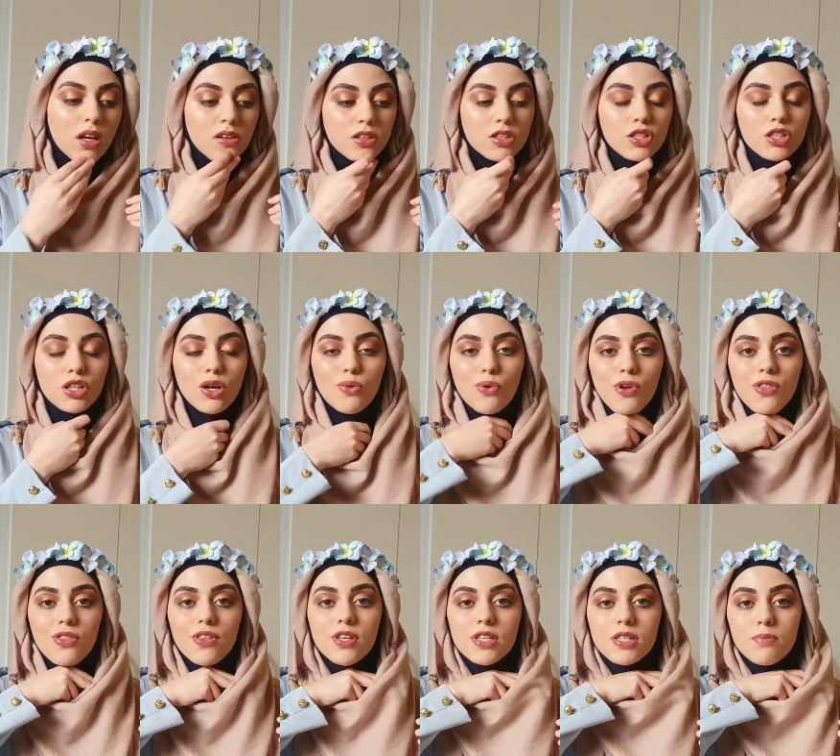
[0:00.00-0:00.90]
So with
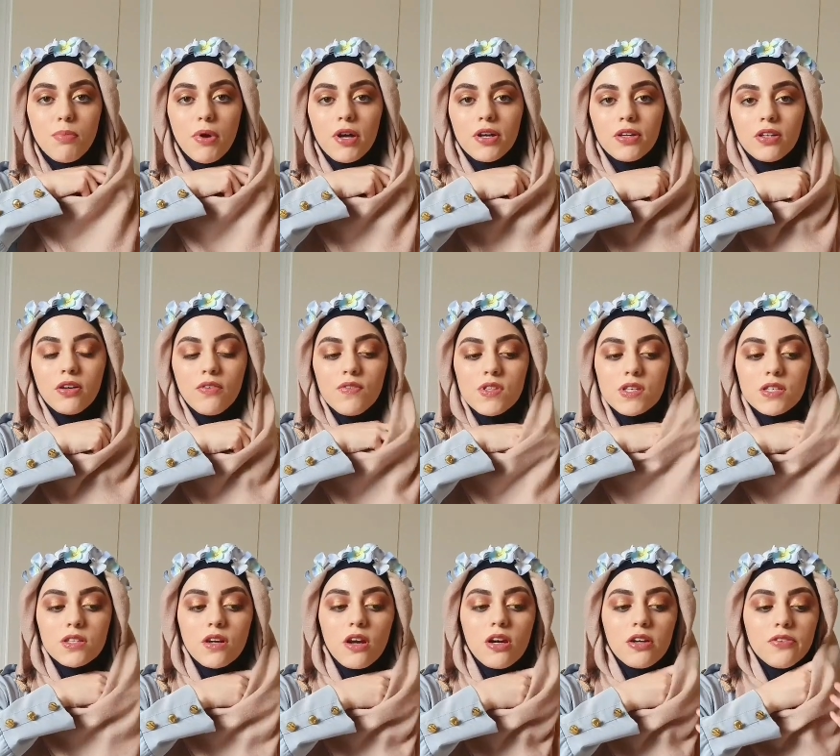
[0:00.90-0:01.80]
this part of the
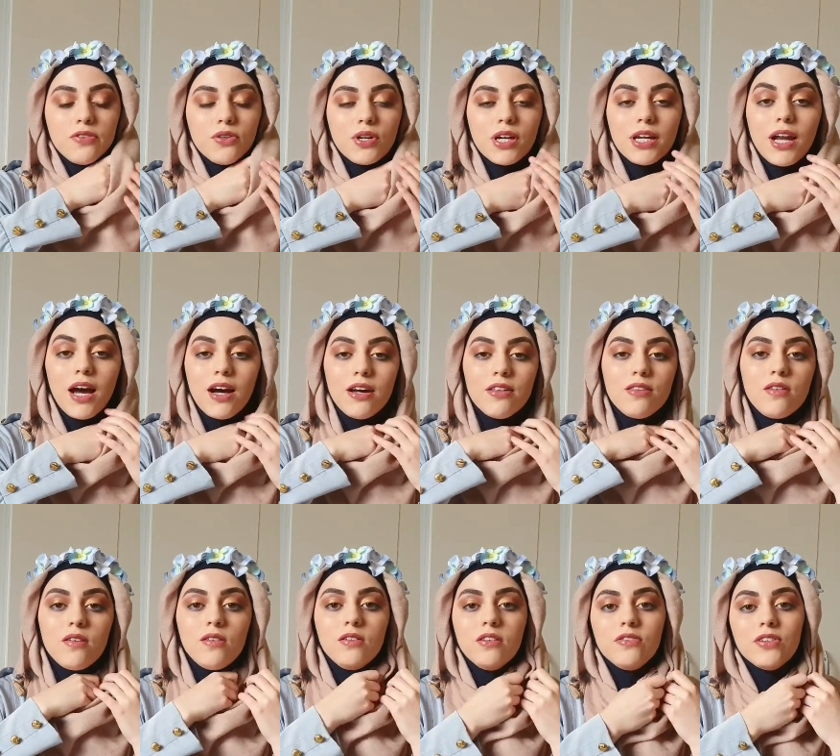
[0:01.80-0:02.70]
scarf, you can either
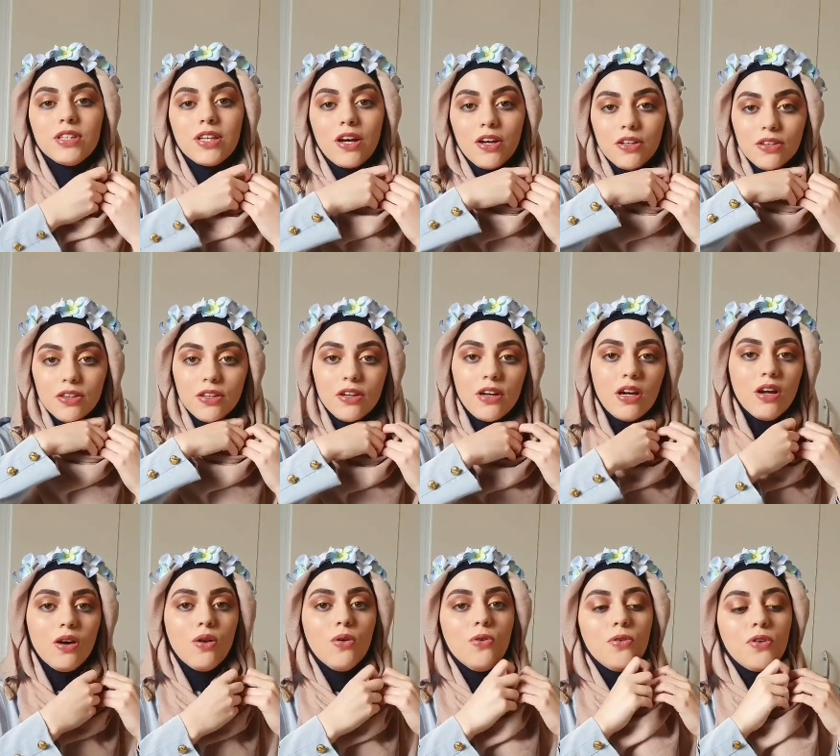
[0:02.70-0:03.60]
leave it under
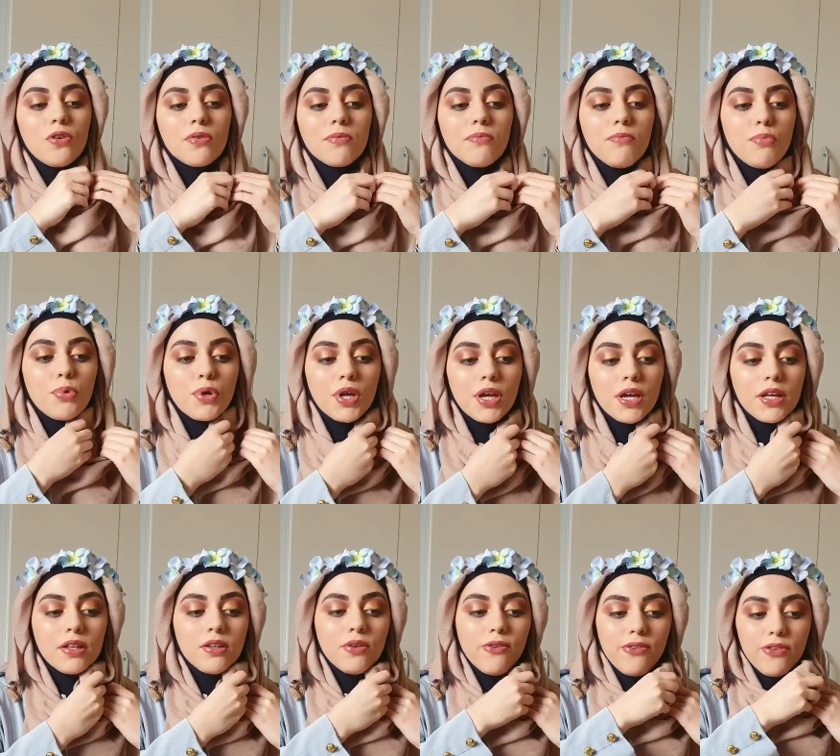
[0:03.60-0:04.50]
or bring it
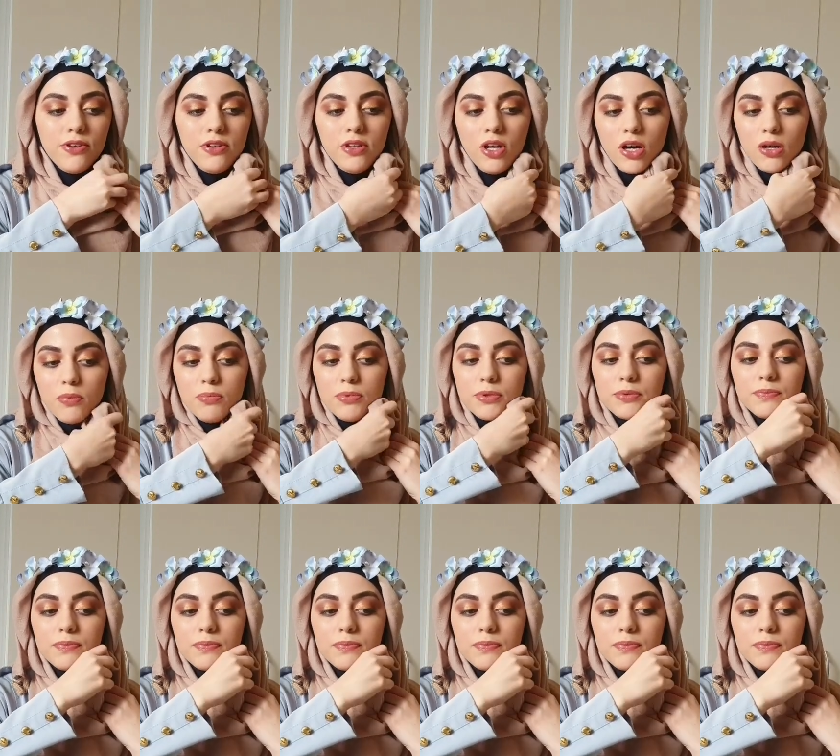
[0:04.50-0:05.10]
to the top.